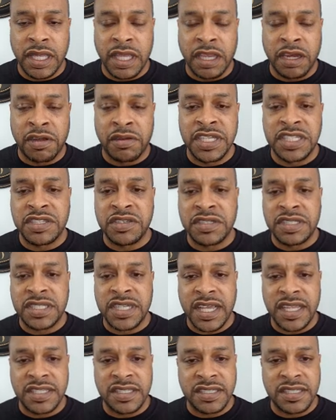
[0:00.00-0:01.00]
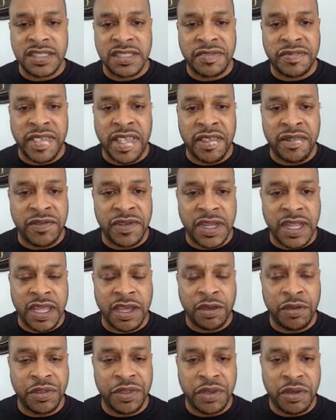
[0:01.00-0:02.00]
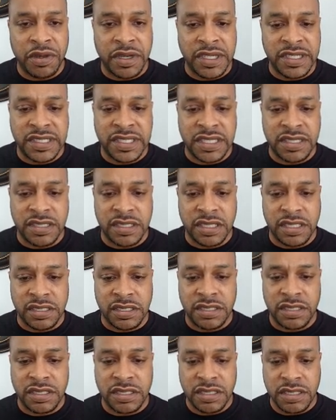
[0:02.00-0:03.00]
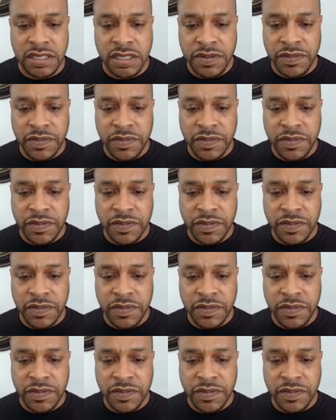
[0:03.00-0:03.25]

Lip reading: increase your chances of having a healthier existence.